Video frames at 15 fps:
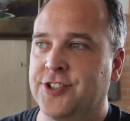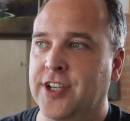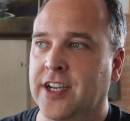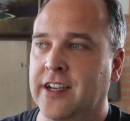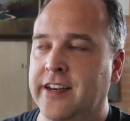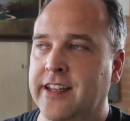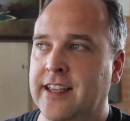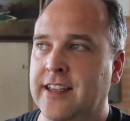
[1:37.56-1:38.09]

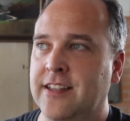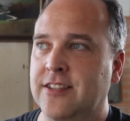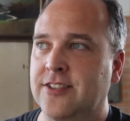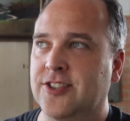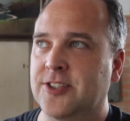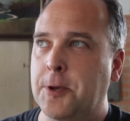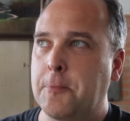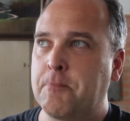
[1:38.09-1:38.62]
John
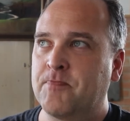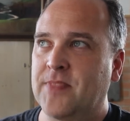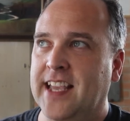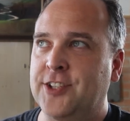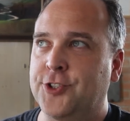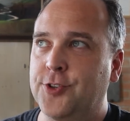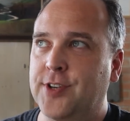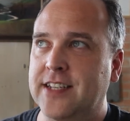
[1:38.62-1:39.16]
is,
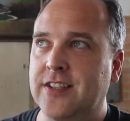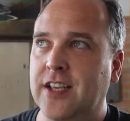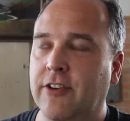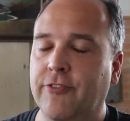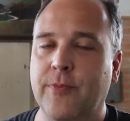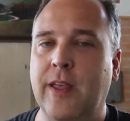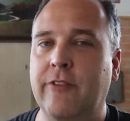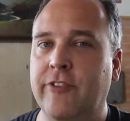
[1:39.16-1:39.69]
as you can
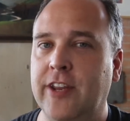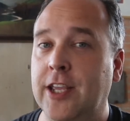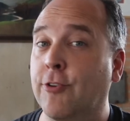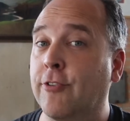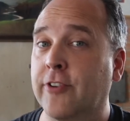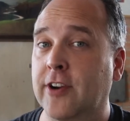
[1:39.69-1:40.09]
tell from that video,